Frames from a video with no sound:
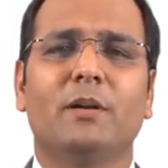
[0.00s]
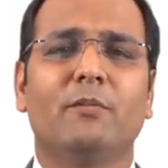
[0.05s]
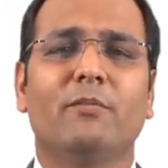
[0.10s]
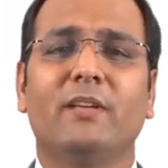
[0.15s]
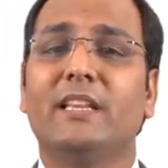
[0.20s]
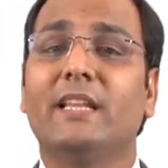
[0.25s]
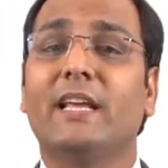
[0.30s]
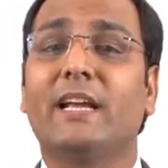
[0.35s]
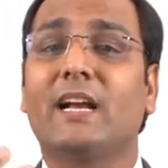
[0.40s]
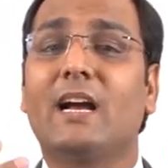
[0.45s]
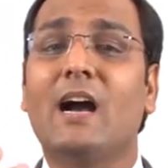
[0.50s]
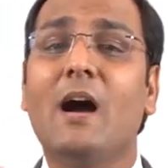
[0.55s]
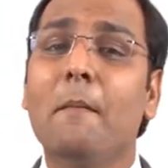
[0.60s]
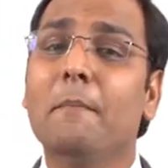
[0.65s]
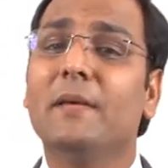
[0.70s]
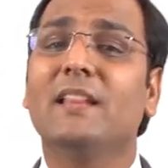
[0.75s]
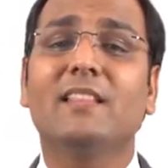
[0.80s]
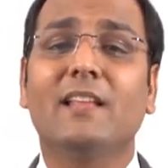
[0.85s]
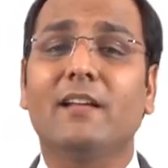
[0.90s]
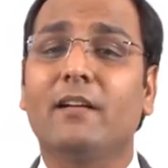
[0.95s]
But when they
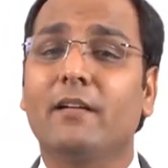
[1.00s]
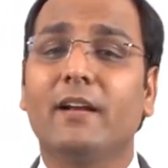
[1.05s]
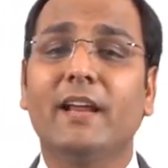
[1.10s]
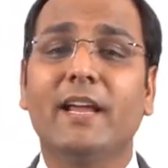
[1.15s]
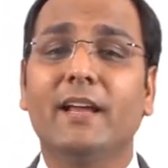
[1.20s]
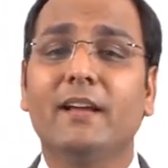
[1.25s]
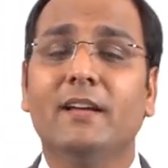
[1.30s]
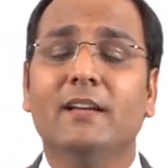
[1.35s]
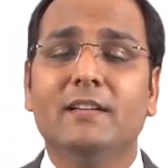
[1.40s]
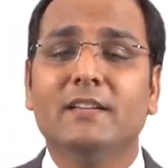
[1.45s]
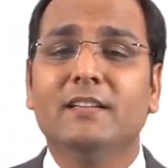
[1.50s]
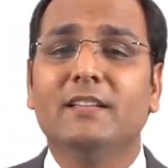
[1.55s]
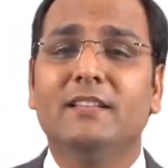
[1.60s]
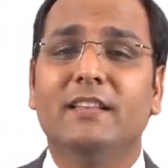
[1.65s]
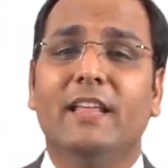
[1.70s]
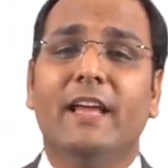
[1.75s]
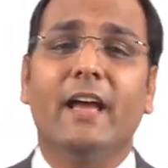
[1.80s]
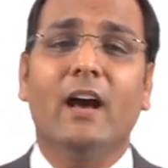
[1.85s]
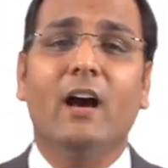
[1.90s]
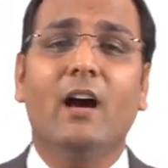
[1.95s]
come in the ring,
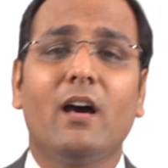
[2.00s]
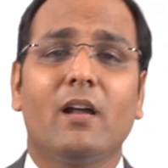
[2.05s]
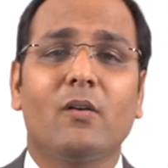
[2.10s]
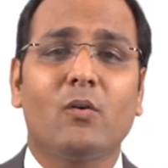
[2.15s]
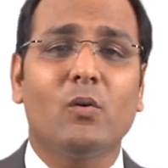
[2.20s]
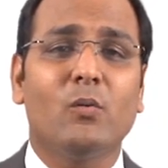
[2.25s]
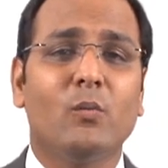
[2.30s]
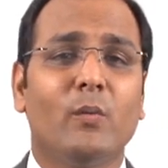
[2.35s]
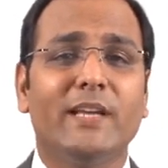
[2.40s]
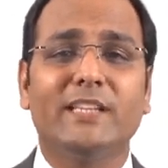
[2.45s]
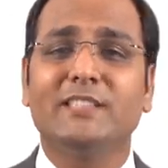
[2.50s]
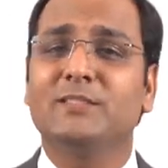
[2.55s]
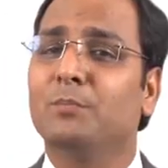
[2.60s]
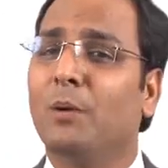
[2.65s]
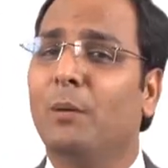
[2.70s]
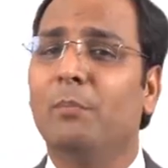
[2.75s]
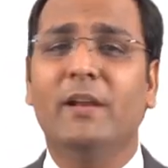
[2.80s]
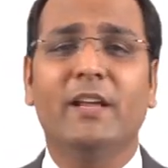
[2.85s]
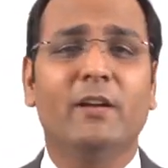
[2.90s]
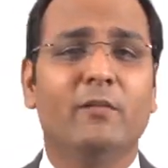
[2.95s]
they are always
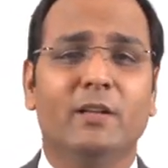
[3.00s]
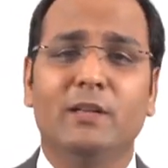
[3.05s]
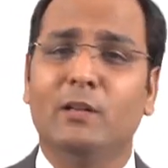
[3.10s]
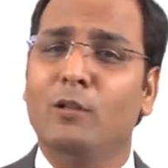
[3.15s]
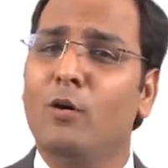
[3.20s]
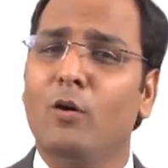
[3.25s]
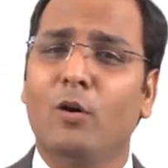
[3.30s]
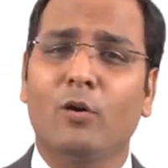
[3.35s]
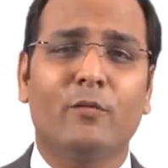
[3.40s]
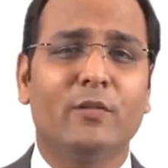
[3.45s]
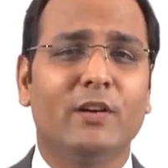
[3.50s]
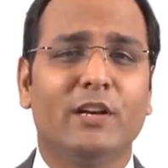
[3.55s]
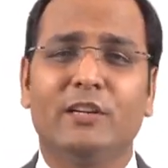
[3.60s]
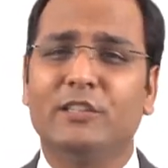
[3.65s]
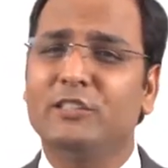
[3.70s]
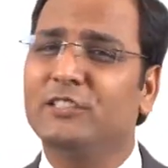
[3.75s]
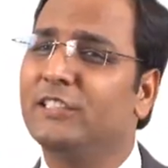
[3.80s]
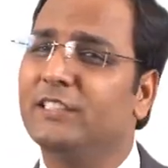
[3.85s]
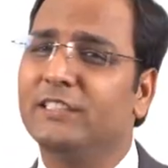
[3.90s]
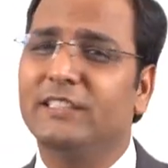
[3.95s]
bubbling with a lot of
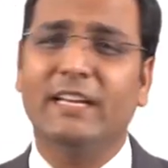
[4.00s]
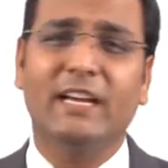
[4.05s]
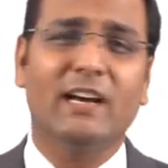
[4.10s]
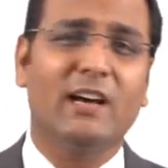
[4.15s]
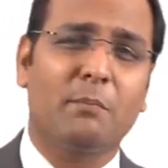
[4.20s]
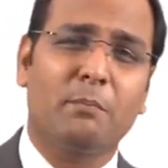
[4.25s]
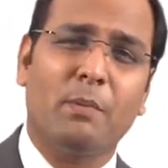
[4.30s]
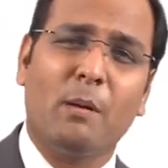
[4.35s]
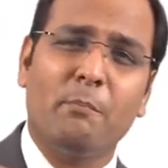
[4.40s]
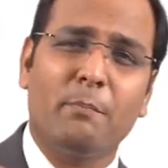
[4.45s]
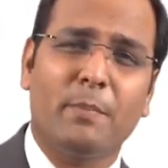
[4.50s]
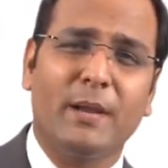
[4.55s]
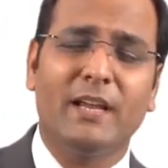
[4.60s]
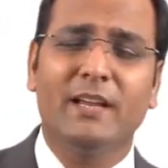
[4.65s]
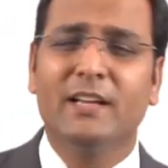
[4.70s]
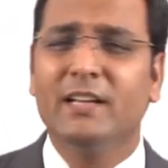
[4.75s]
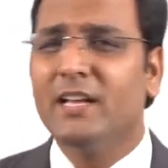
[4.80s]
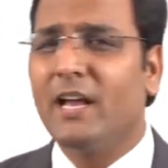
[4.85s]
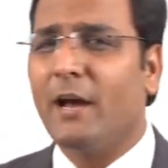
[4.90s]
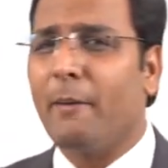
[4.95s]
energy. They are pumping.